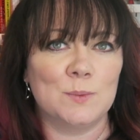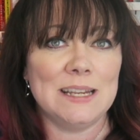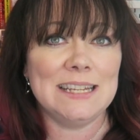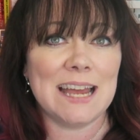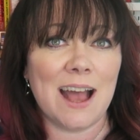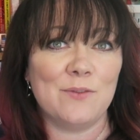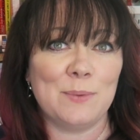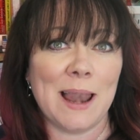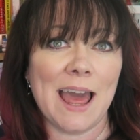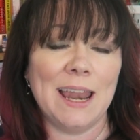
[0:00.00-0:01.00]
We need to have
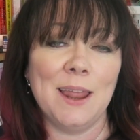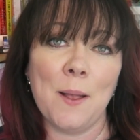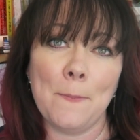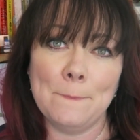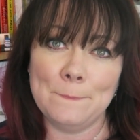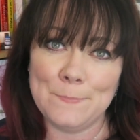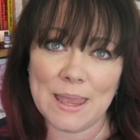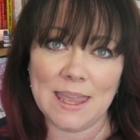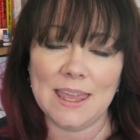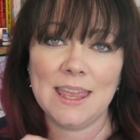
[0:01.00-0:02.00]
plan
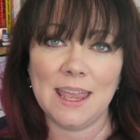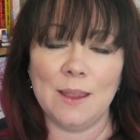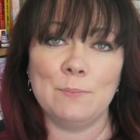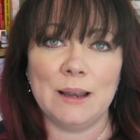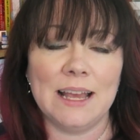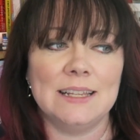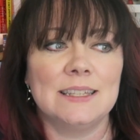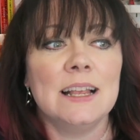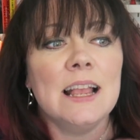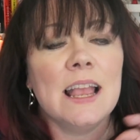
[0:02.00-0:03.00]
B in place.